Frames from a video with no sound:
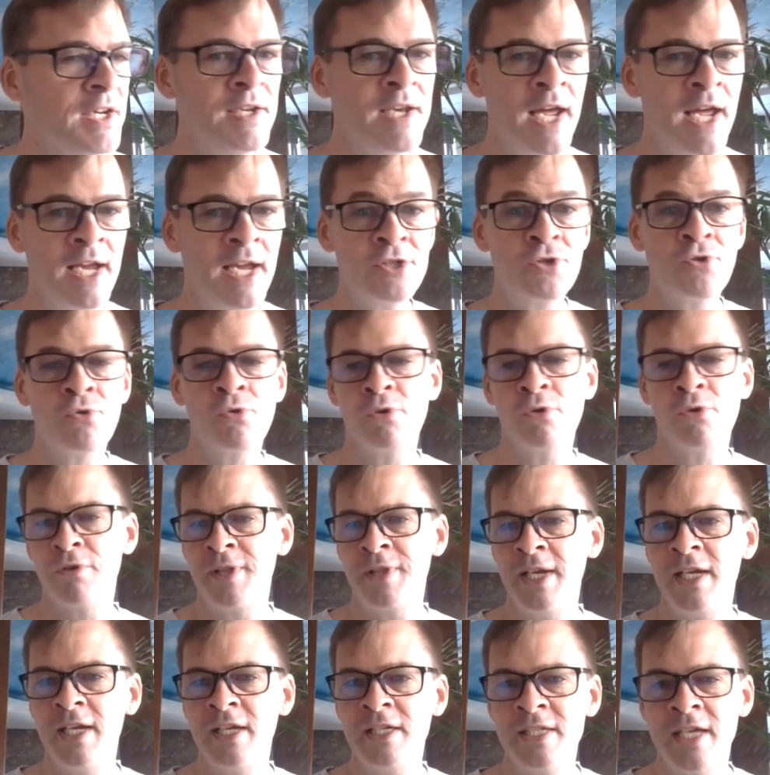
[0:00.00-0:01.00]
natural,
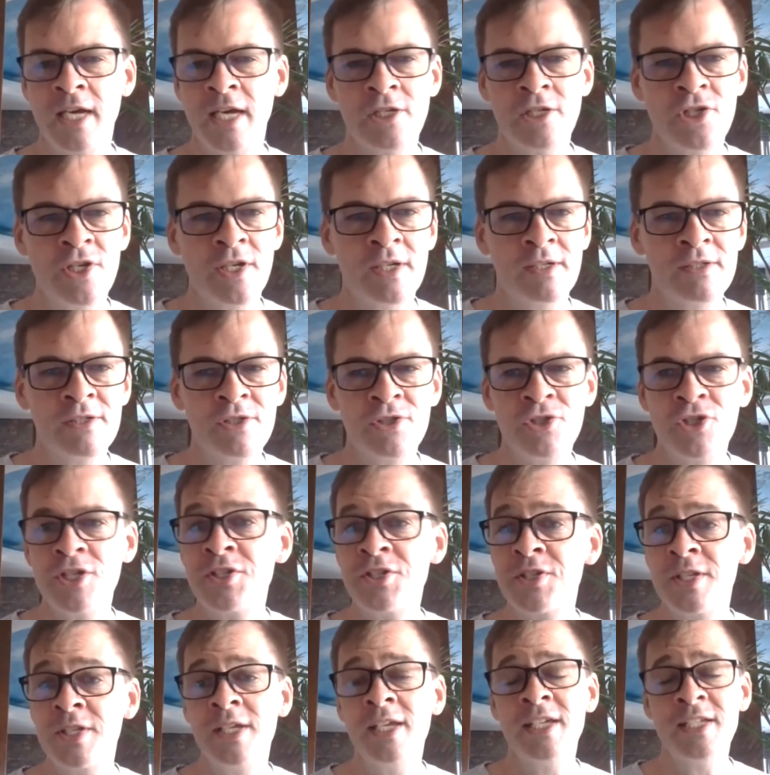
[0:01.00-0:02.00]
authentic touch.
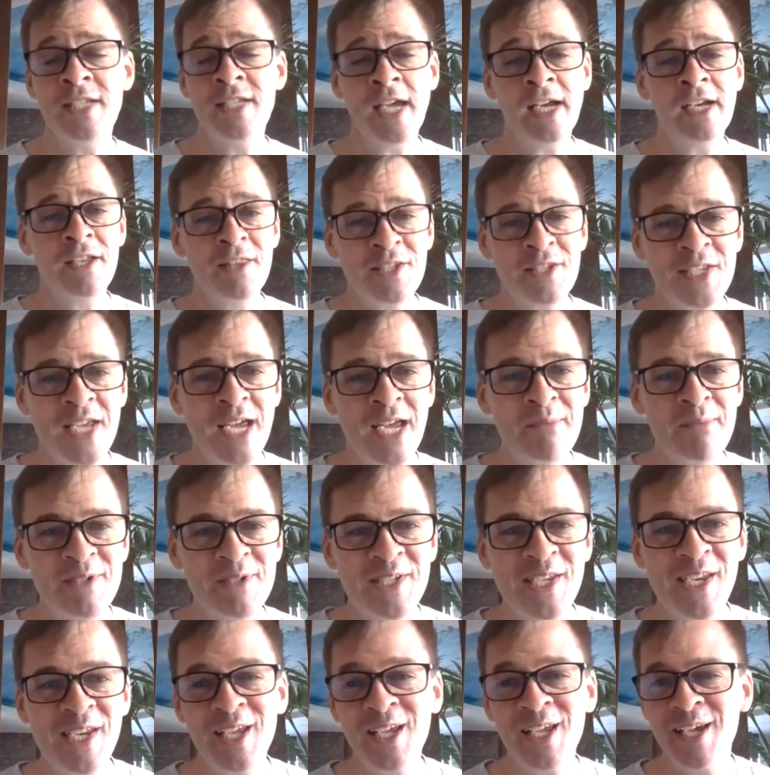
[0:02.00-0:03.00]
Just exactly the same
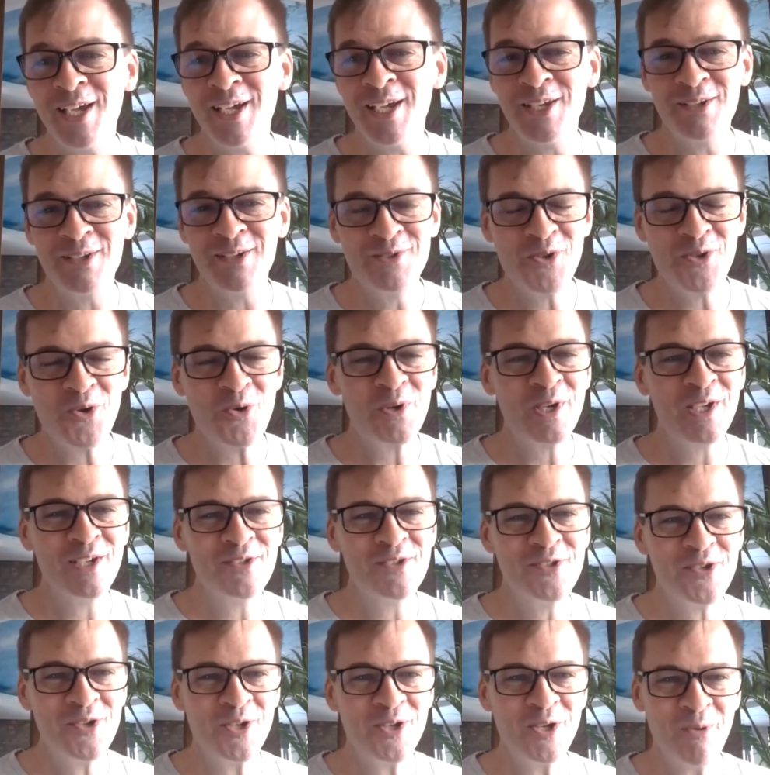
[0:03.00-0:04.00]
as sitting here
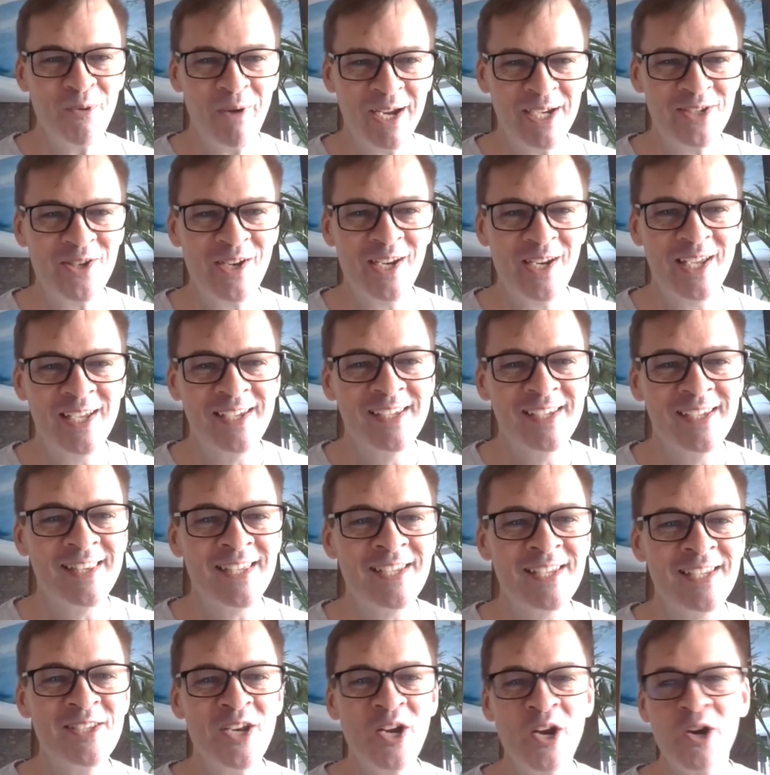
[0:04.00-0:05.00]
talking to you, actually.
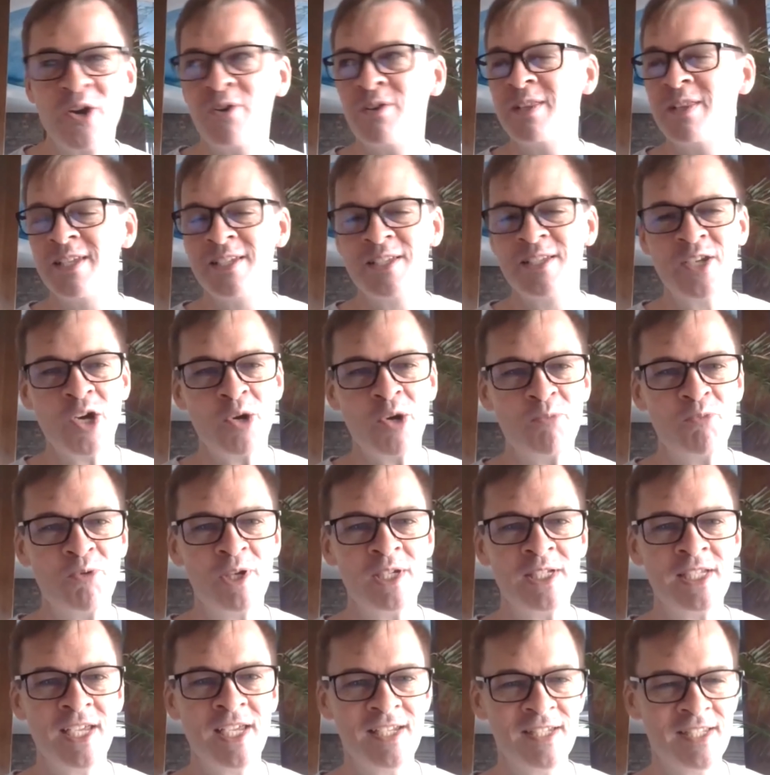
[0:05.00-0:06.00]
There's no
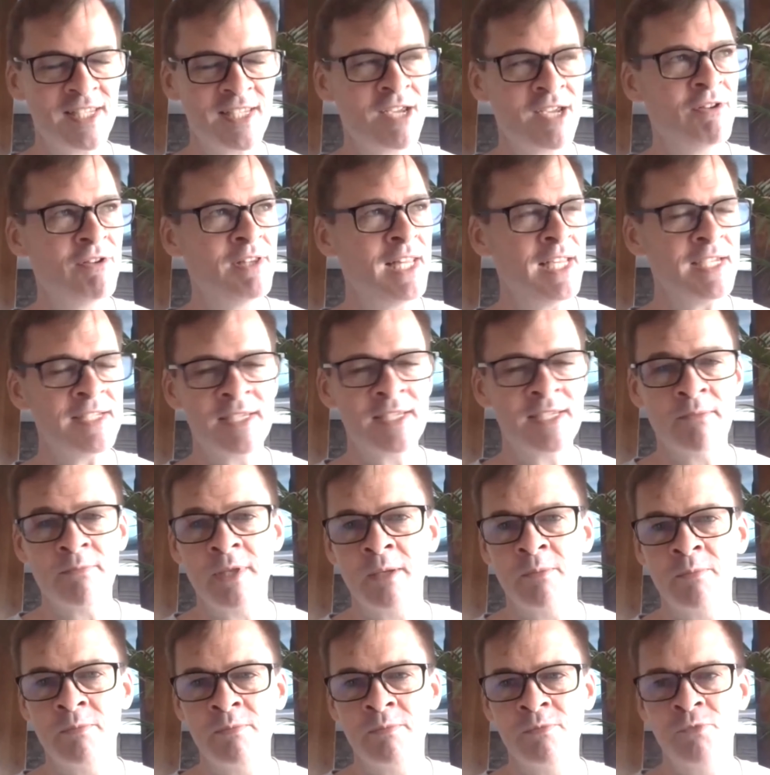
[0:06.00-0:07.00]
pretense there. And that's
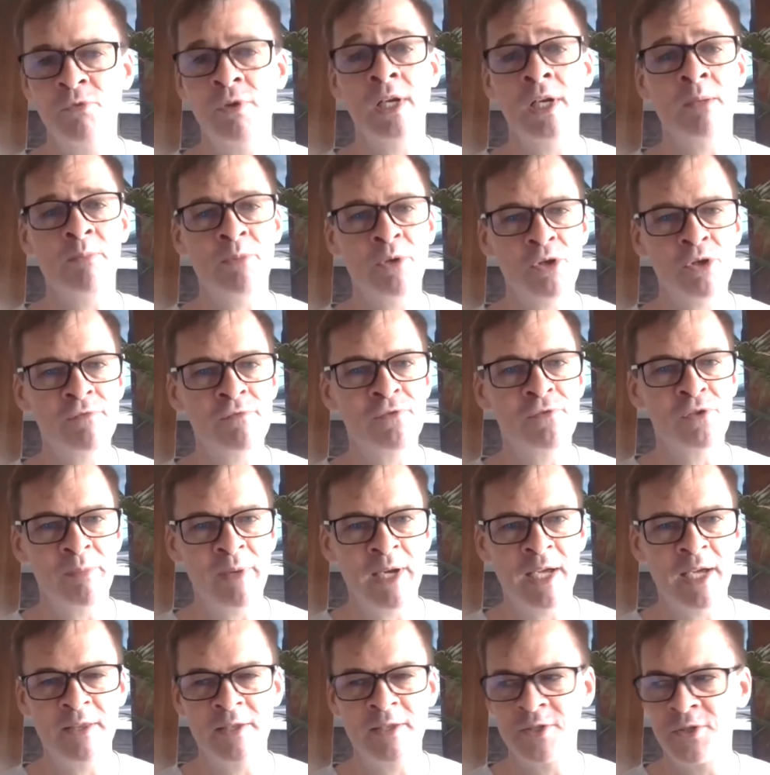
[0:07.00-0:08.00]
something really beautiful
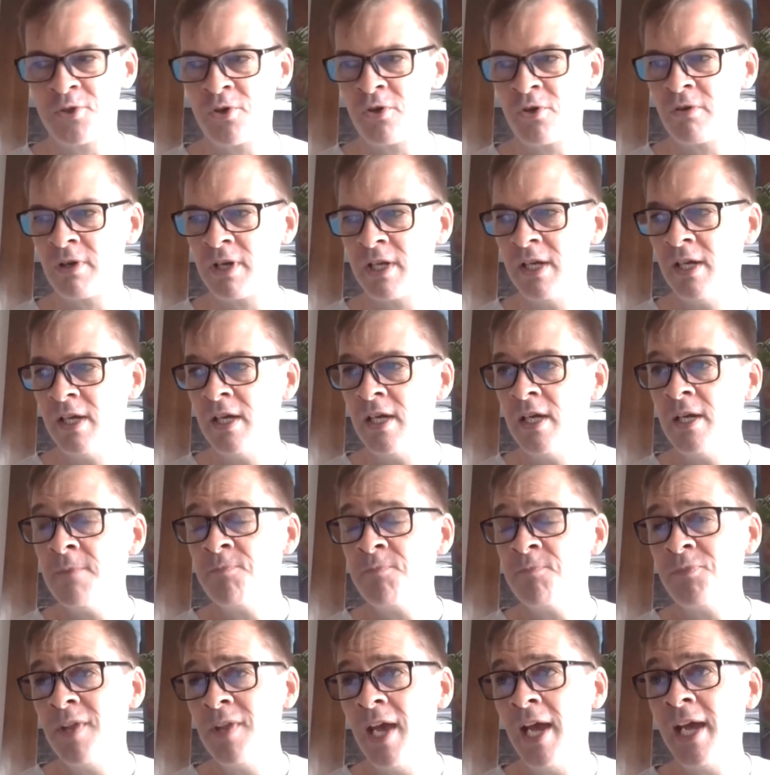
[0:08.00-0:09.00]
about the story.
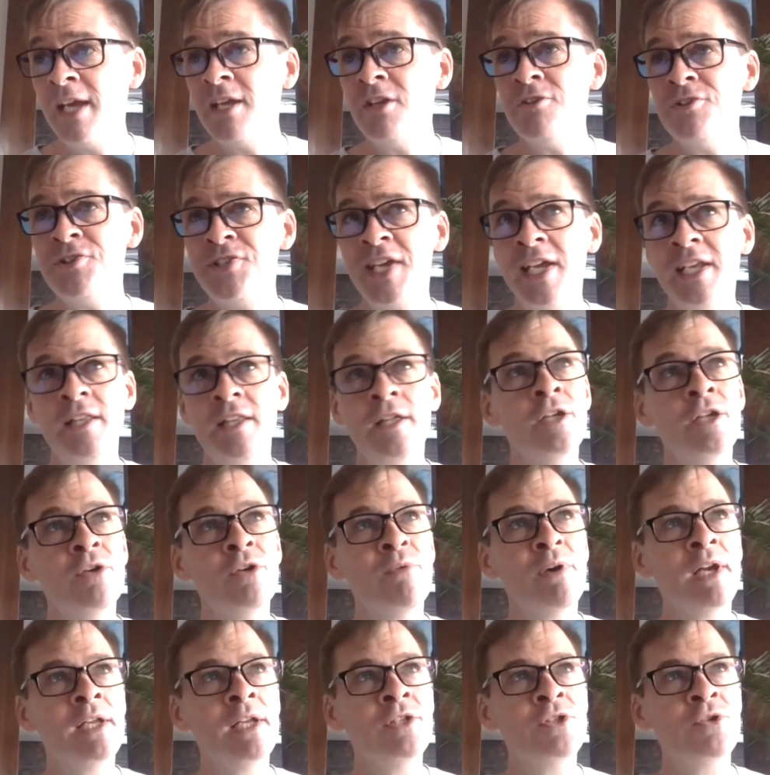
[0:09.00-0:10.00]
And you said that
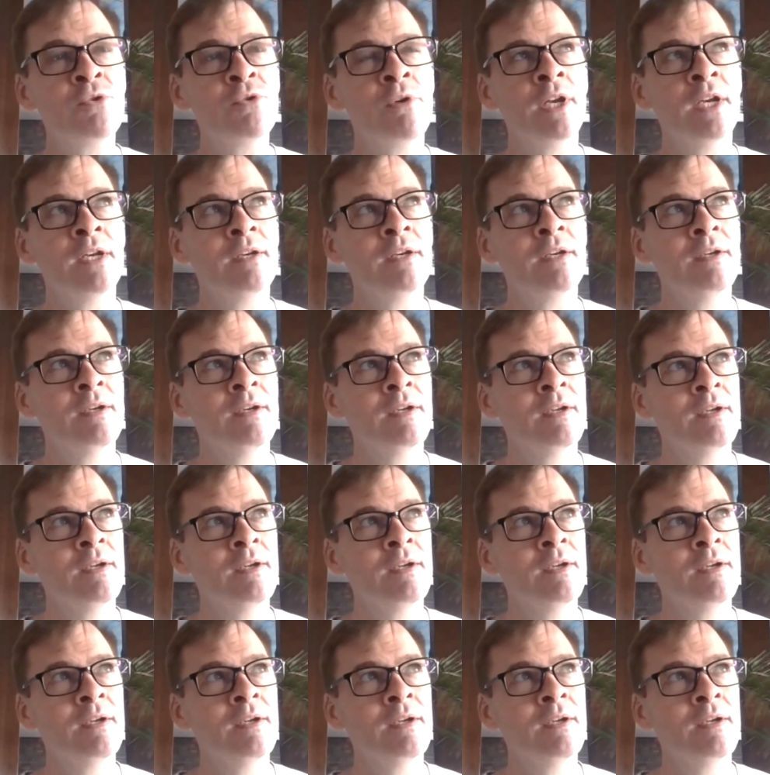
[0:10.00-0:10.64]
you went into it